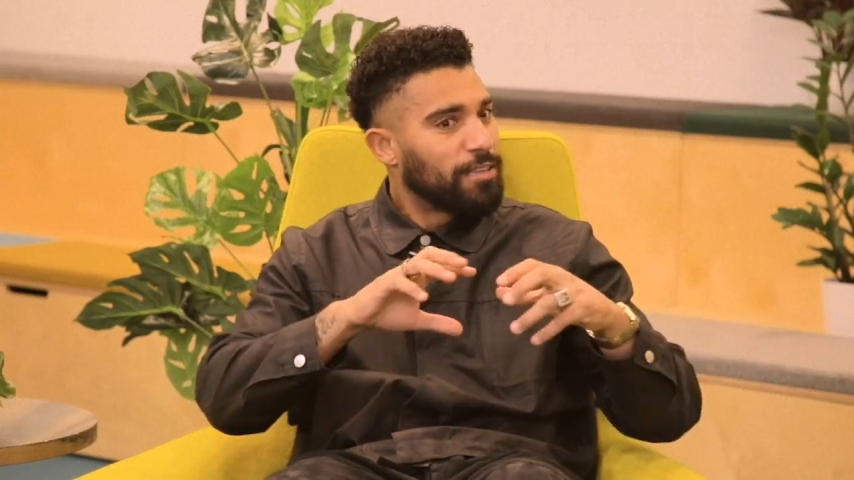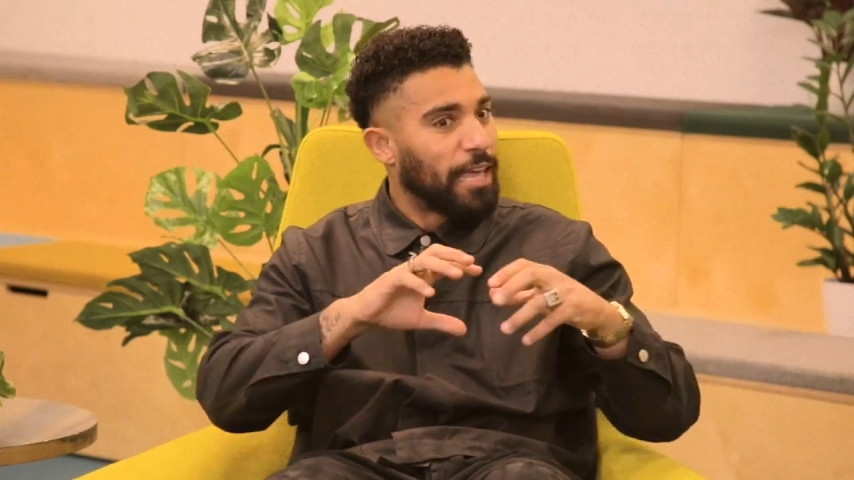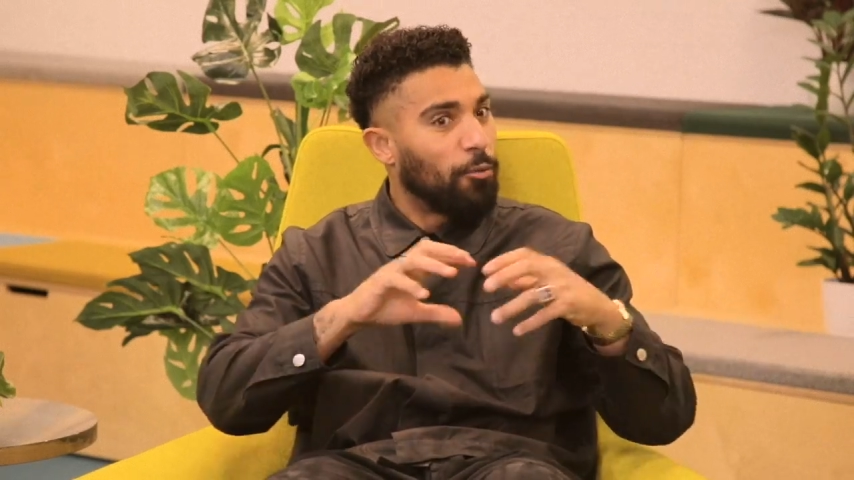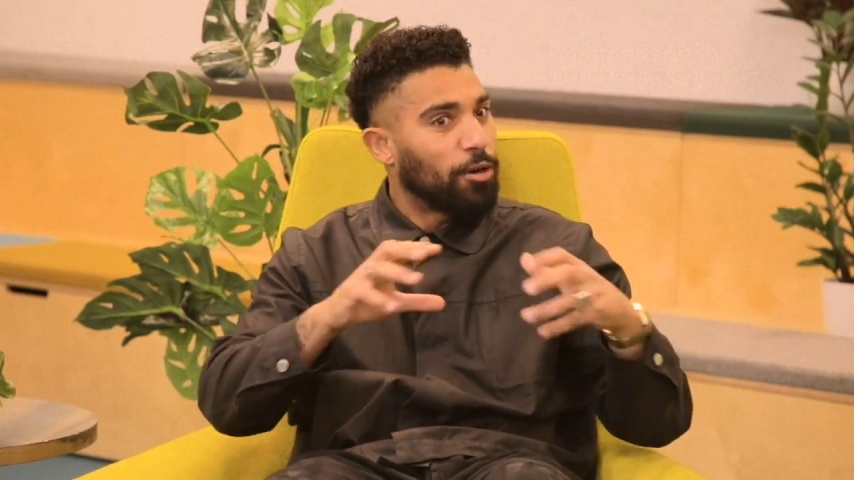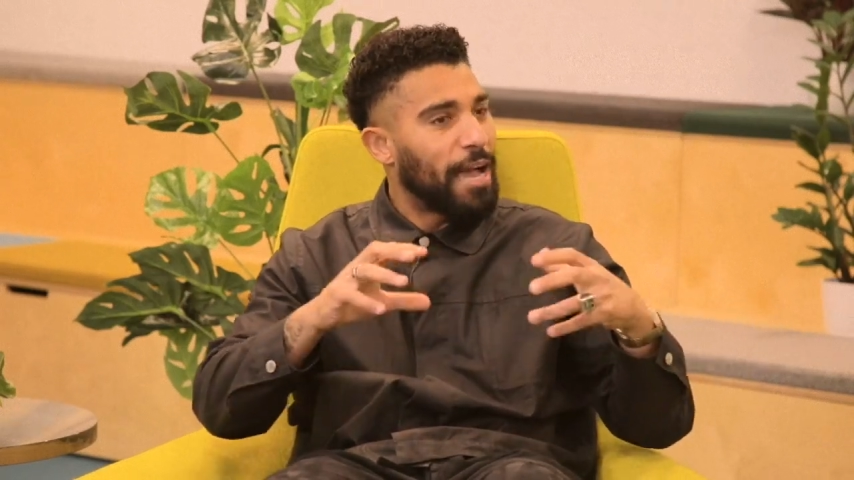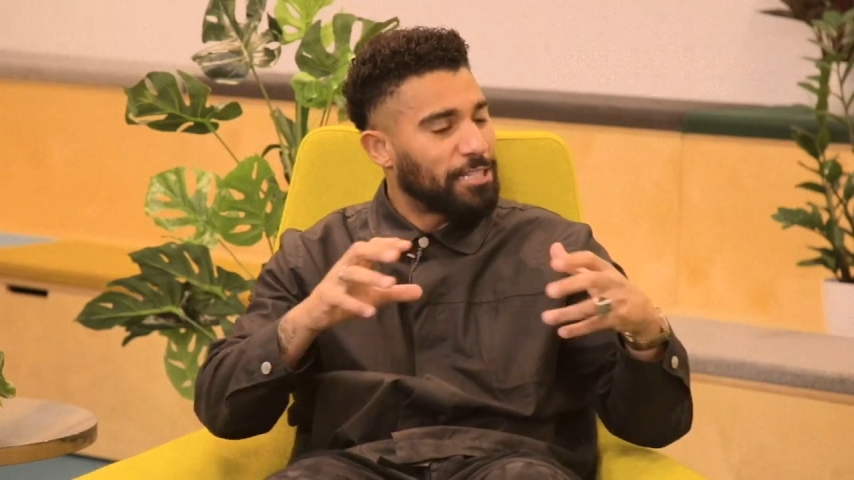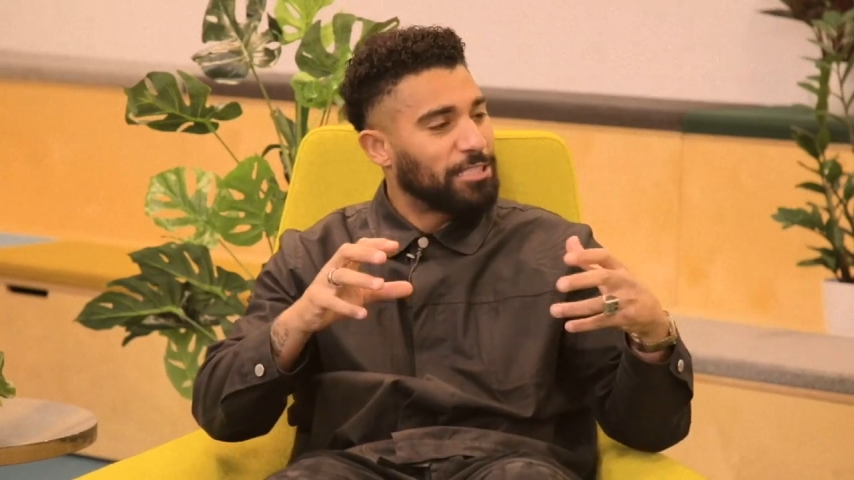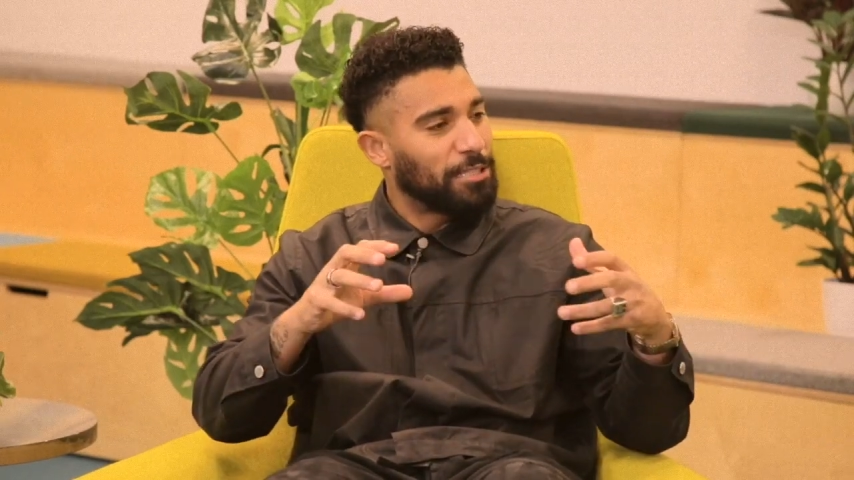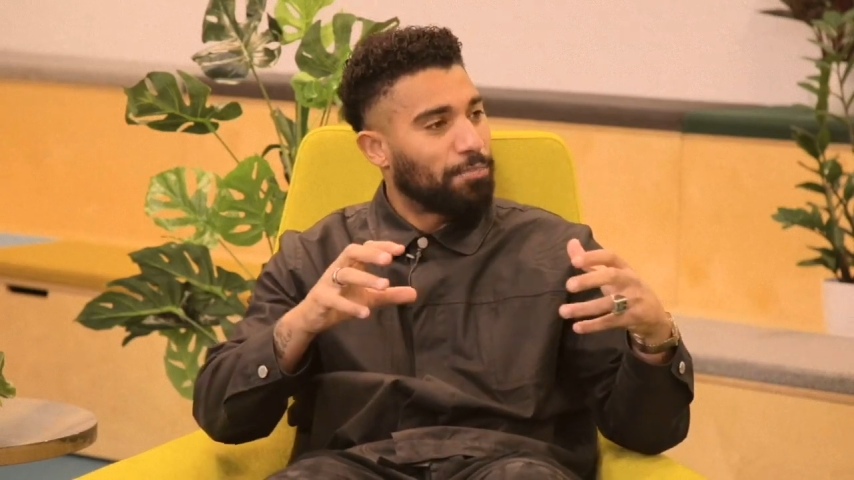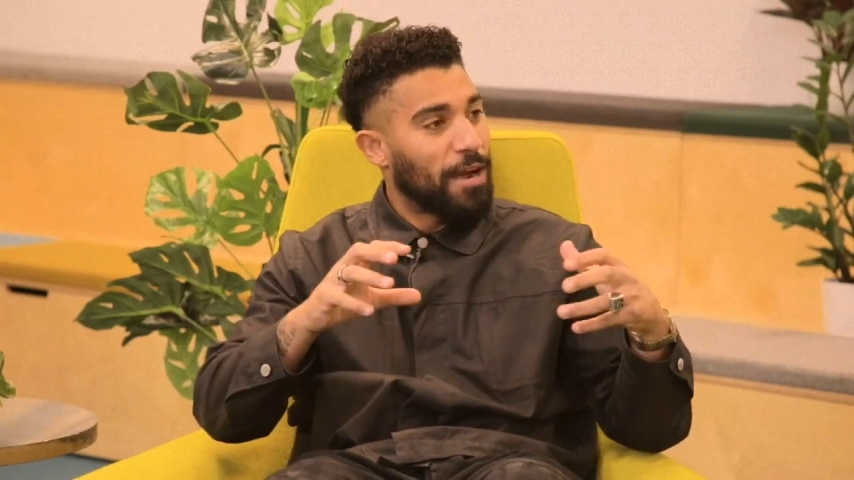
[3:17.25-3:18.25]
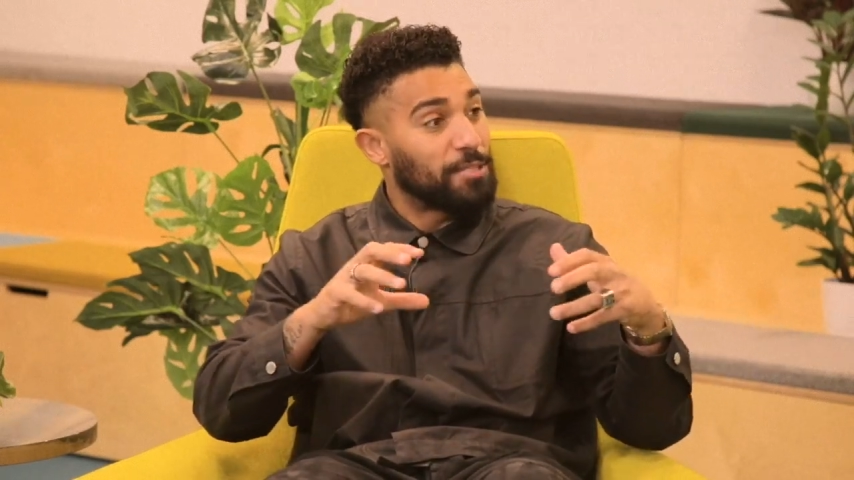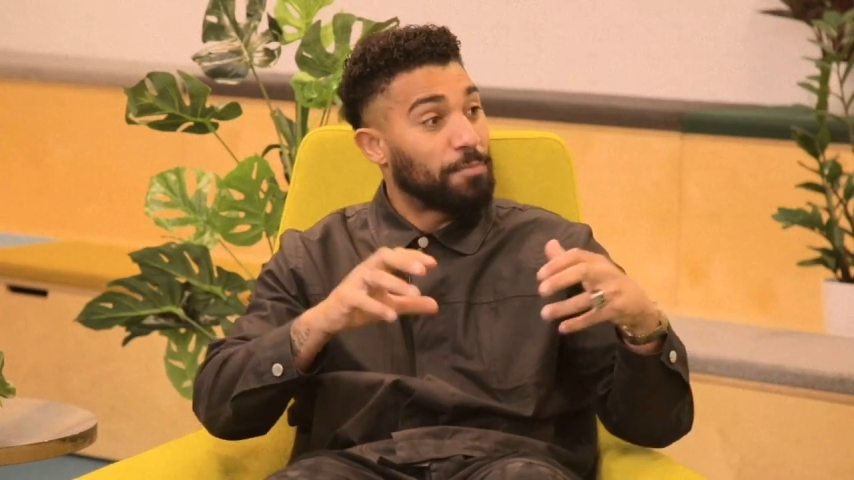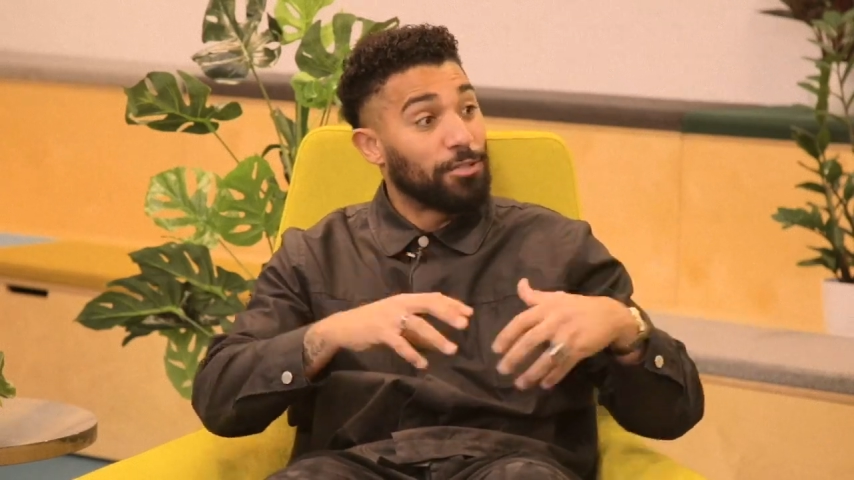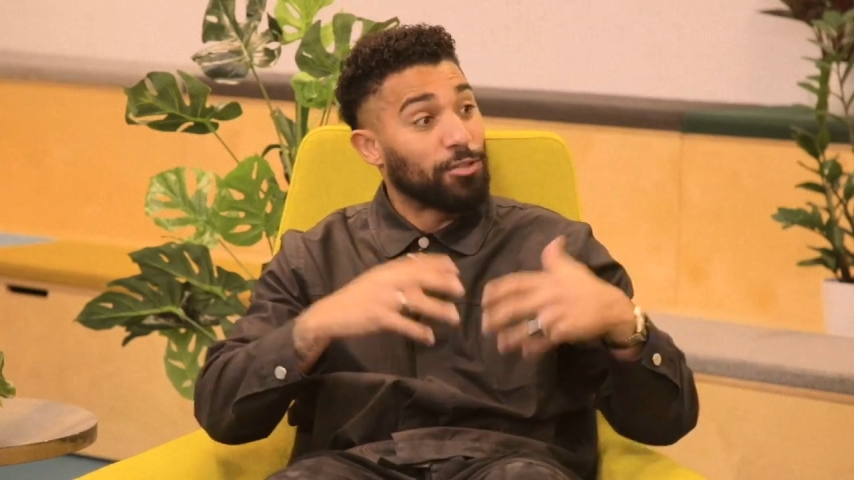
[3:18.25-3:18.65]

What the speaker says: they want to actually see brands being